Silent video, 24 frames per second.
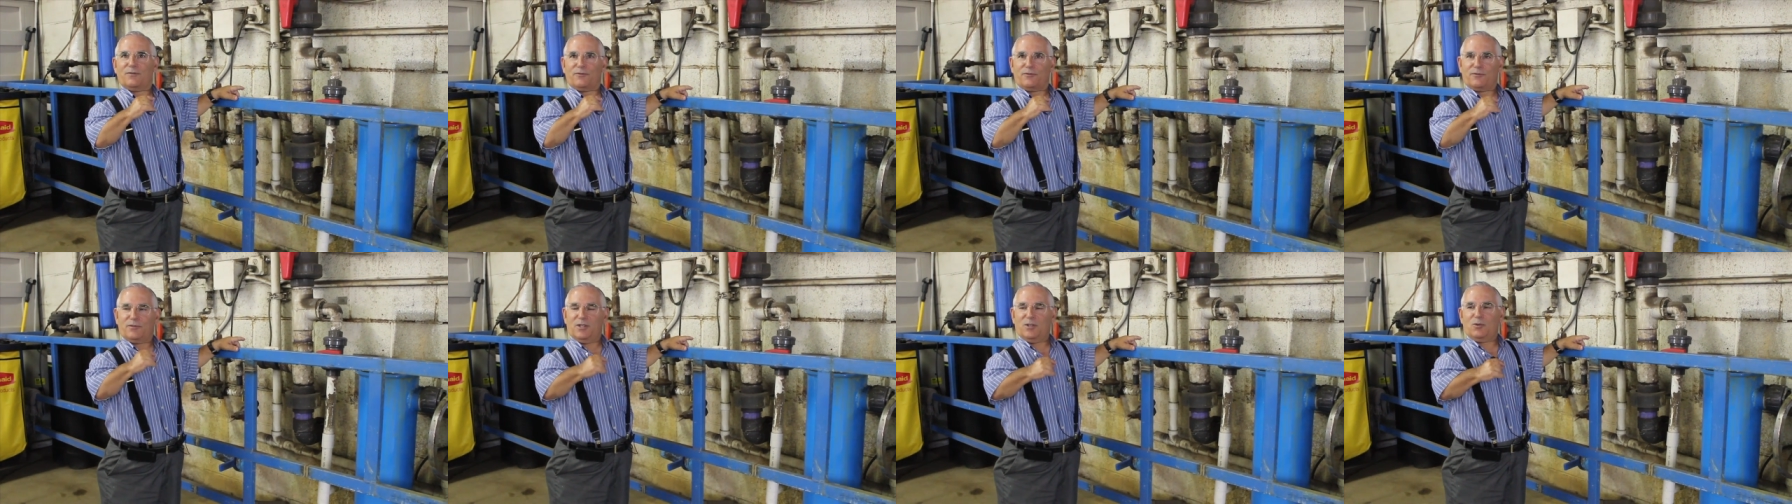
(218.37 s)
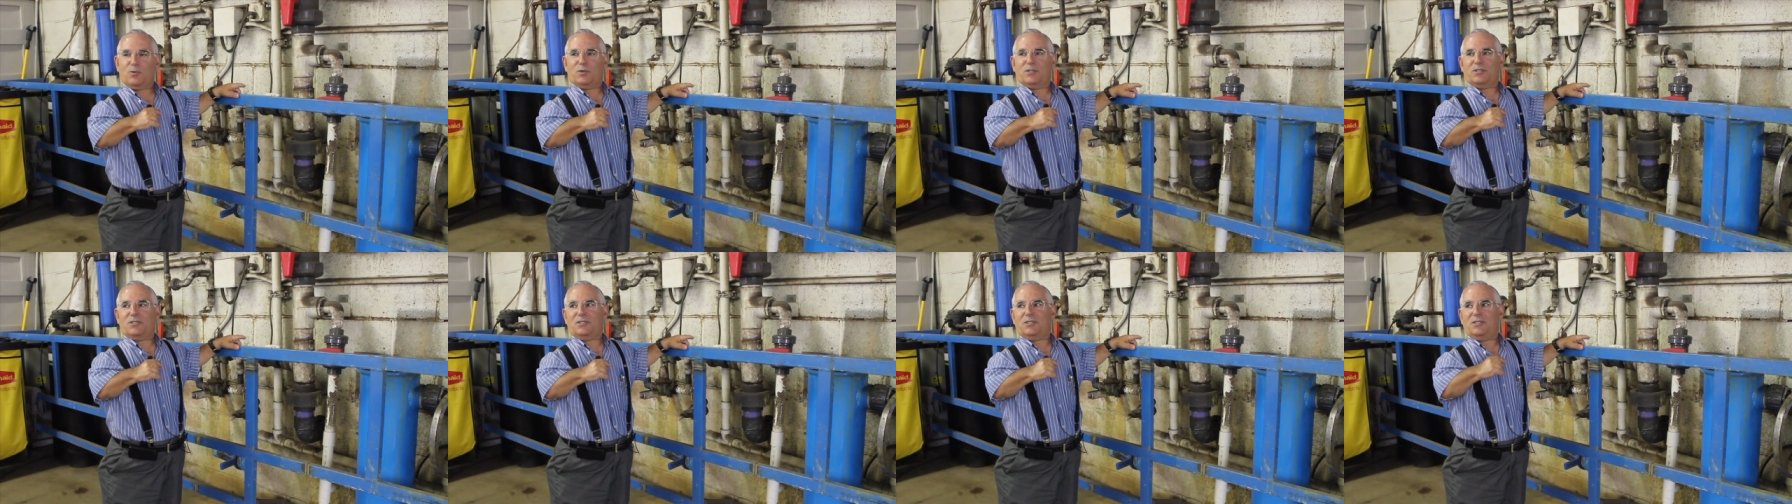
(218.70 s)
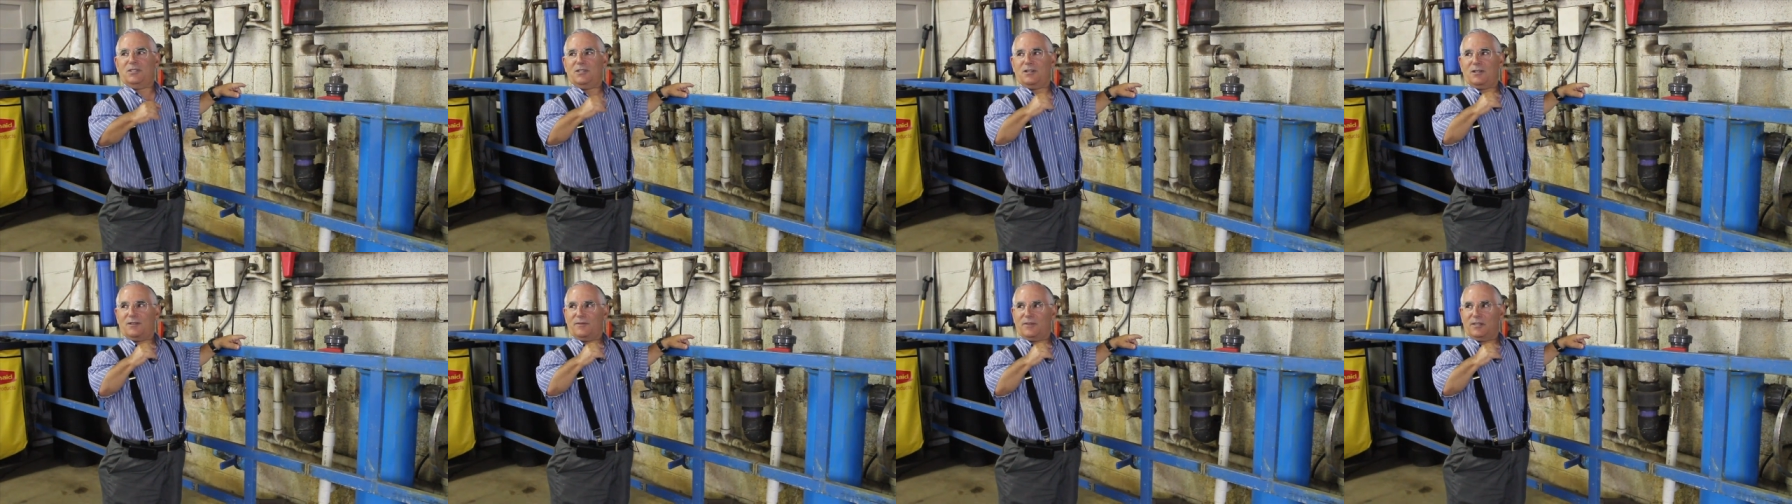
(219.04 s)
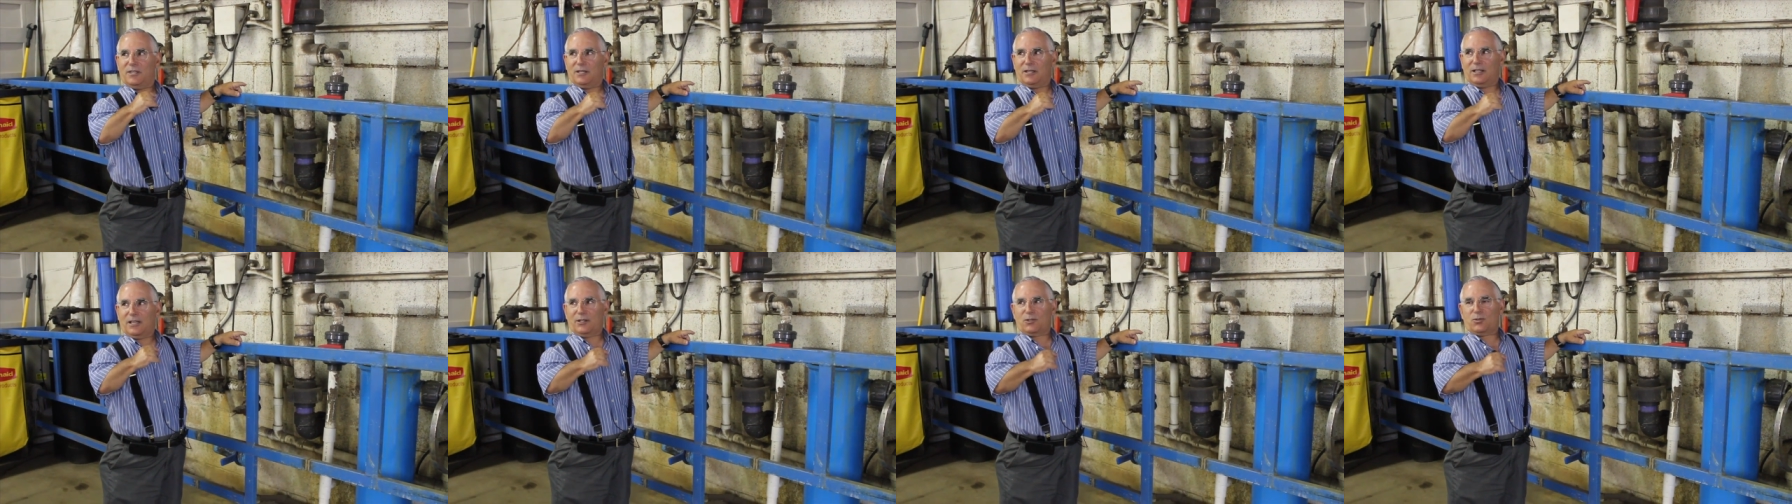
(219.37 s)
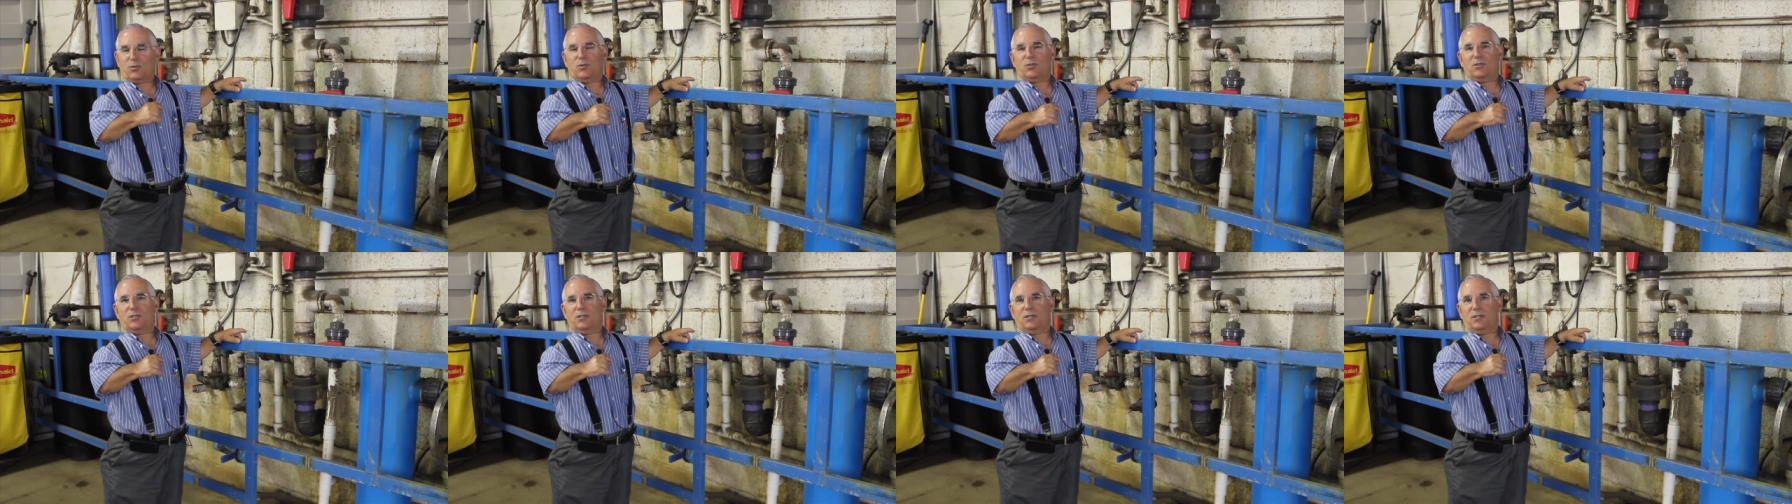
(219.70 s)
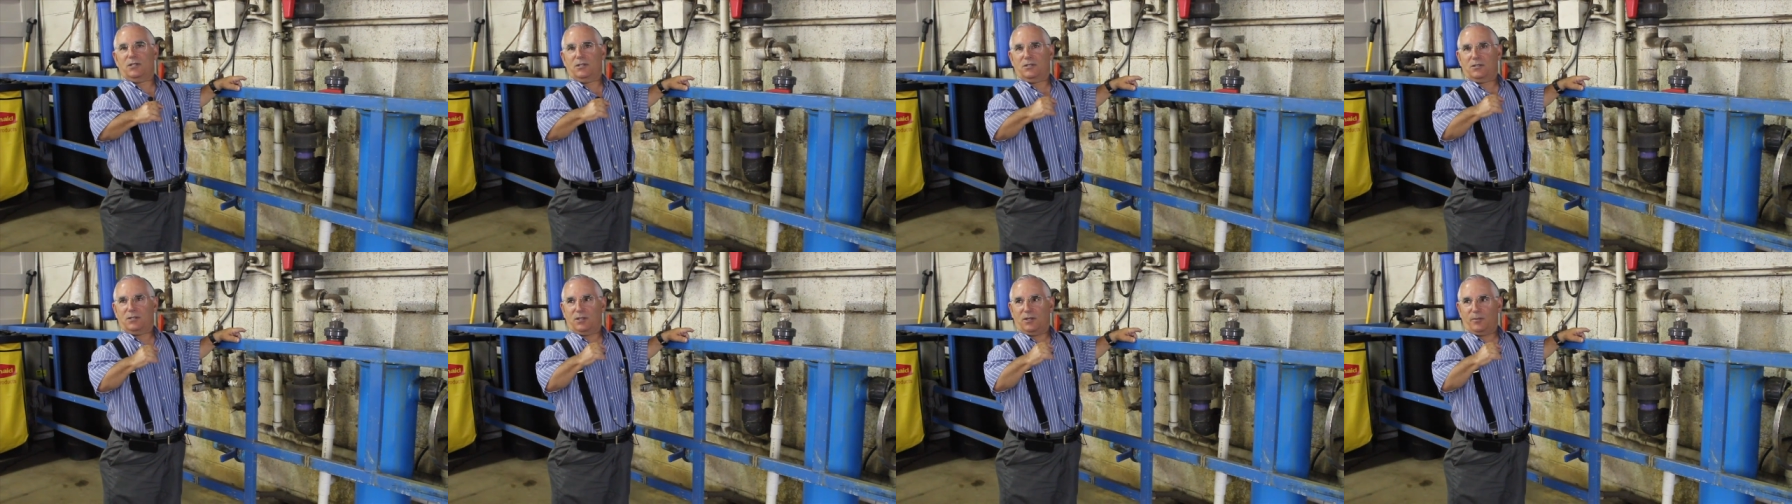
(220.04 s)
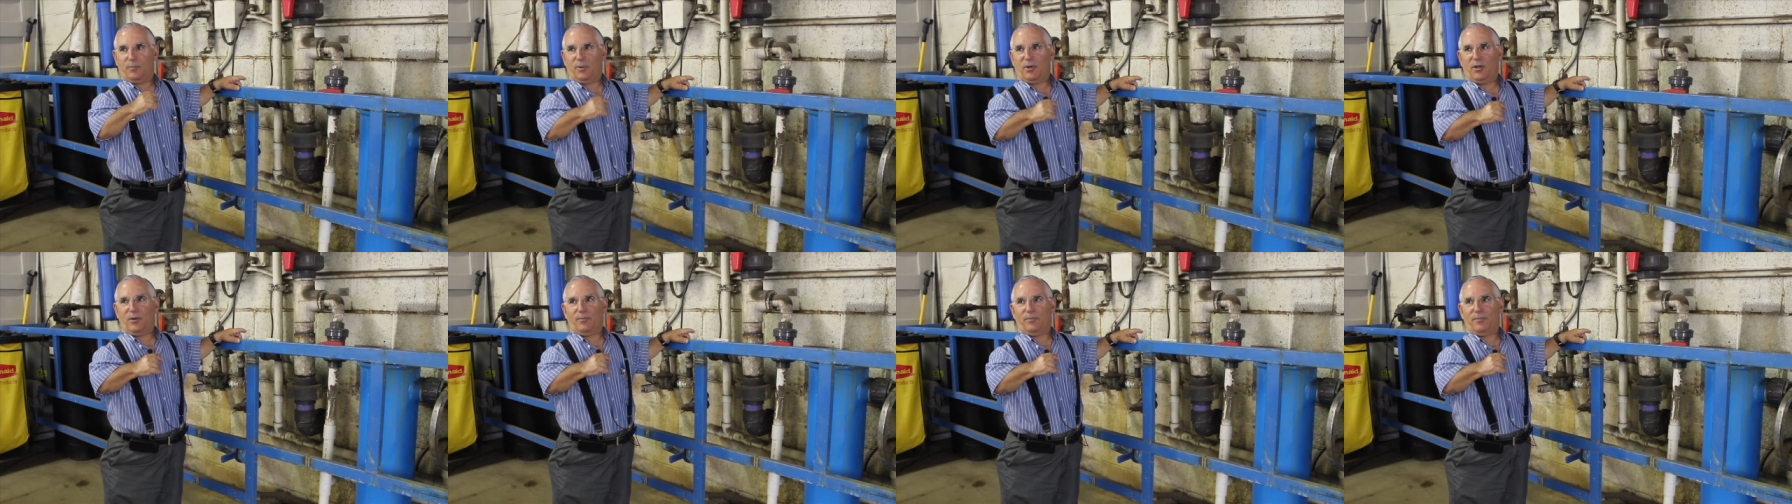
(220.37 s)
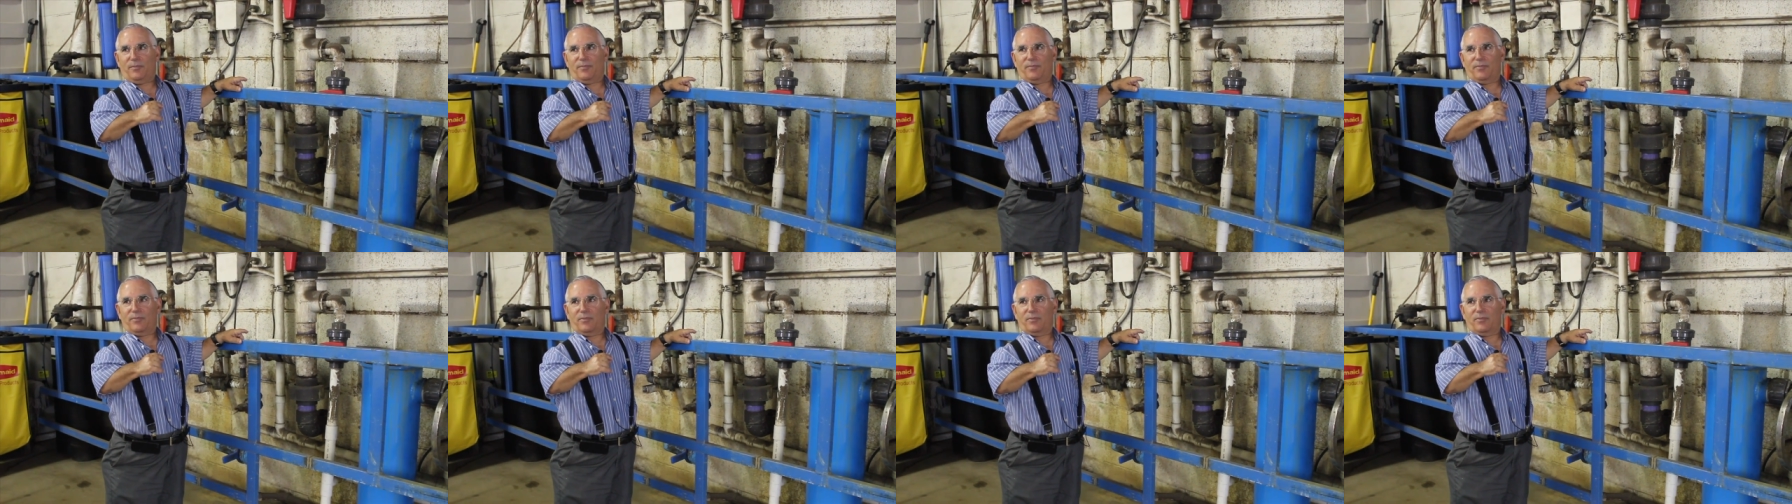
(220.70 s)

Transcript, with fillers: frequency of the electricity to the pump.